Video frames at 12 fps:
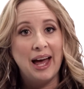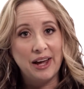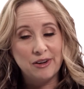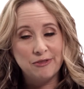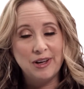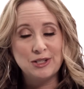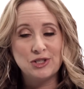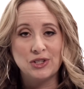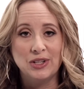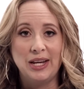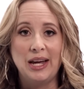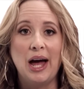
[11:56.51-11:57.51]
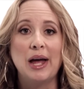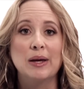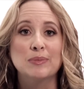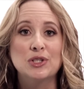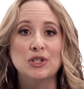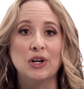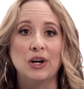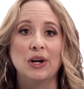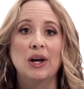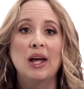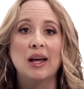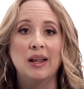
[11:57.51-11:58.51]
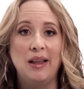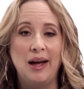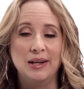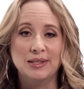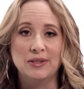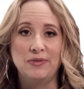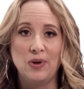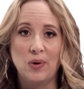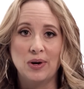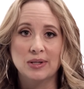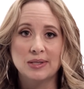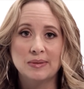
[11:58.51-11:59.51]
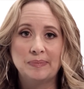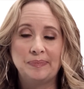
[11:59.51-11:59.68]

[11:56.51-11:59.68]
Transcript: and eventually, I am sure, clients of yours.